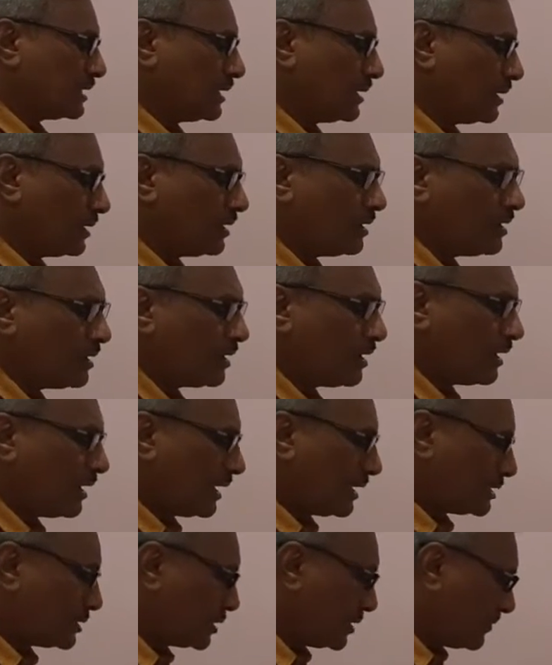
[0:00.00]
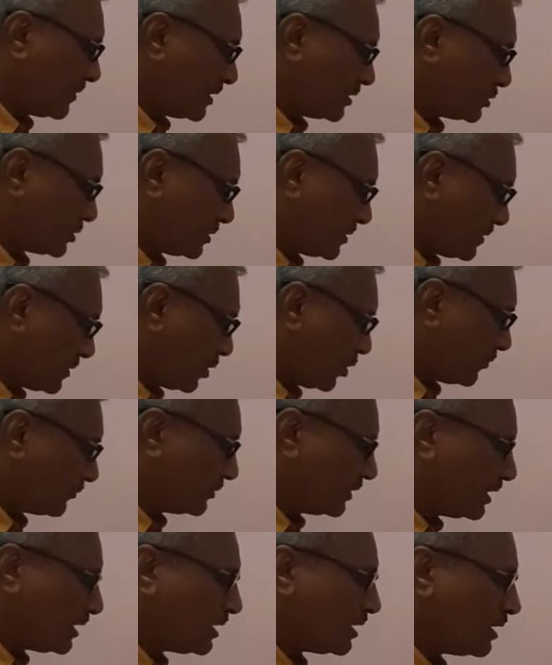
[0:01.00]
in the examination of
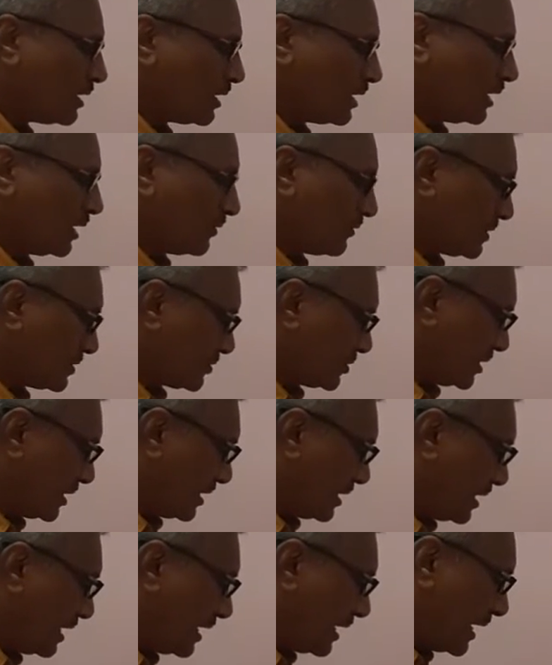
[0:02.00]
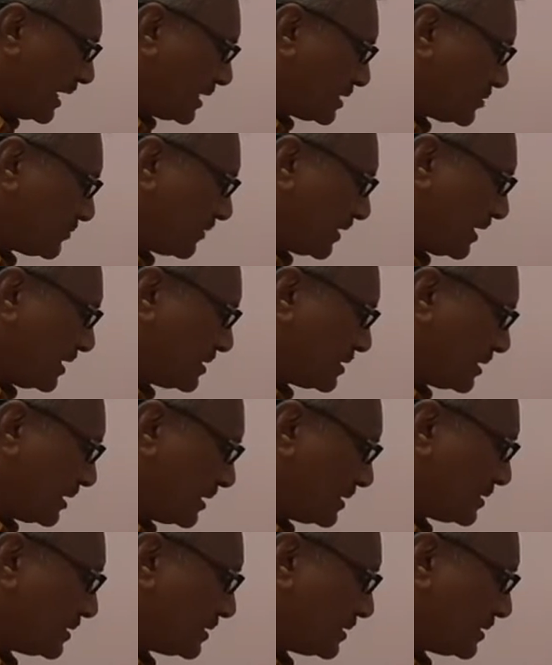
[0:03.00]
the university. And that's why he says,